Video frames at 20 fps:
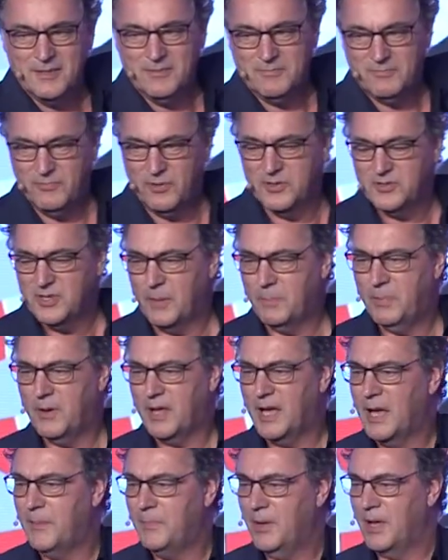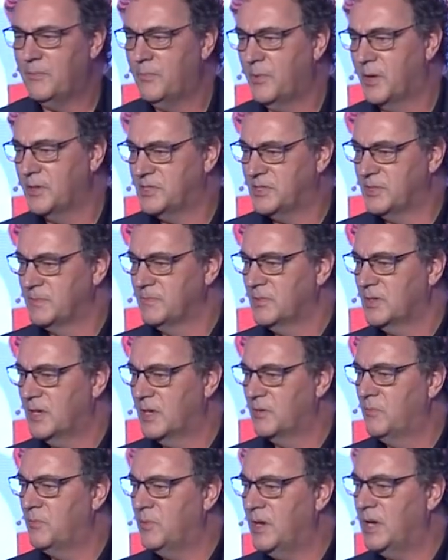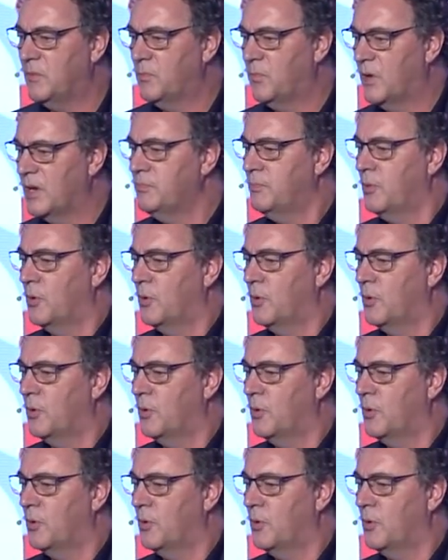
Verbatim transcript: for example, I B M Watson can read one